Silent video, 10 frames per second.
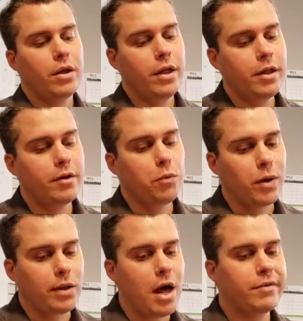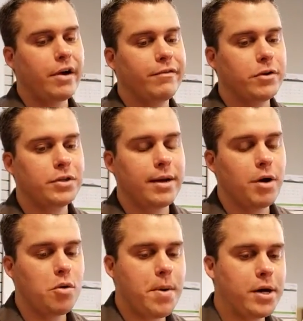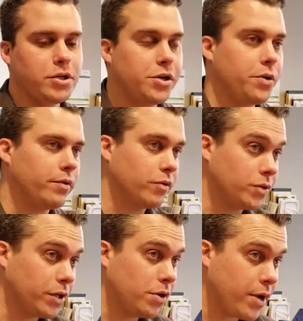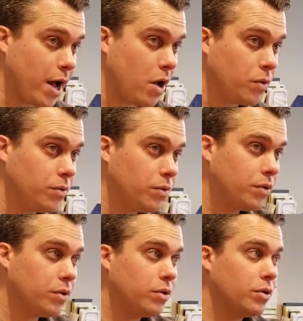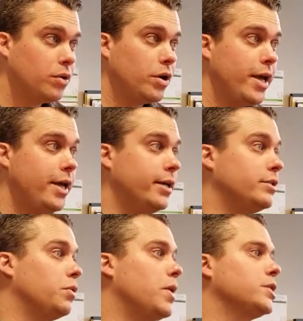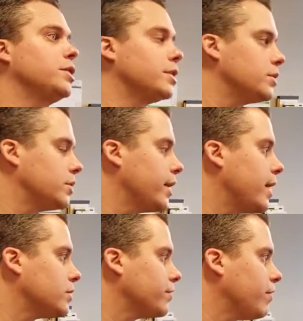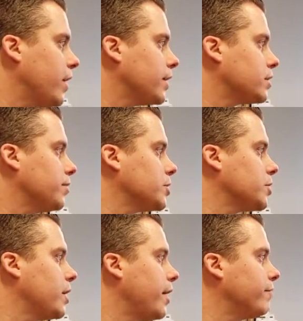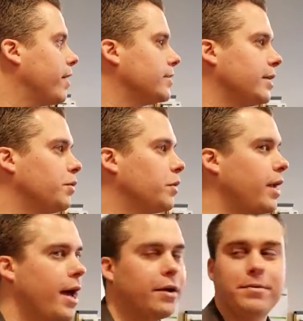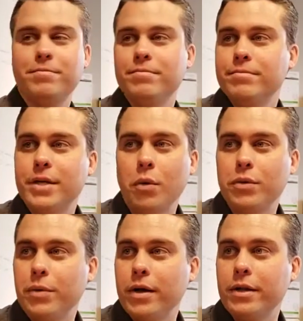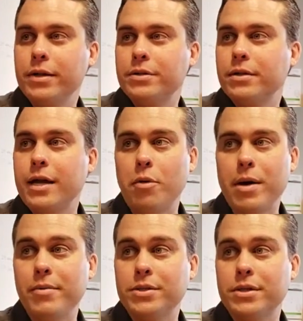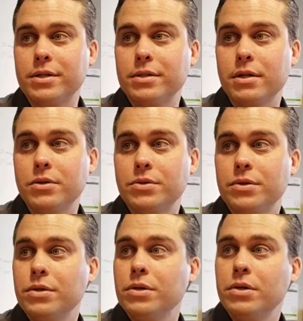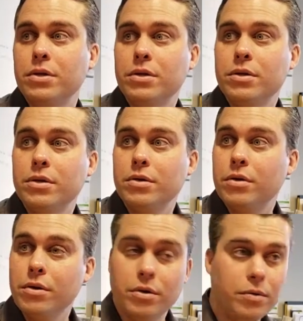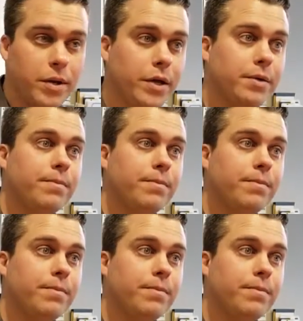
And then what a lot of our first-time homebuyers are doing for zero down is the Washington State Housing Finance Commission. Have, has anyone had dealt with one of these, the down payment assistance loans? Yeah. Really?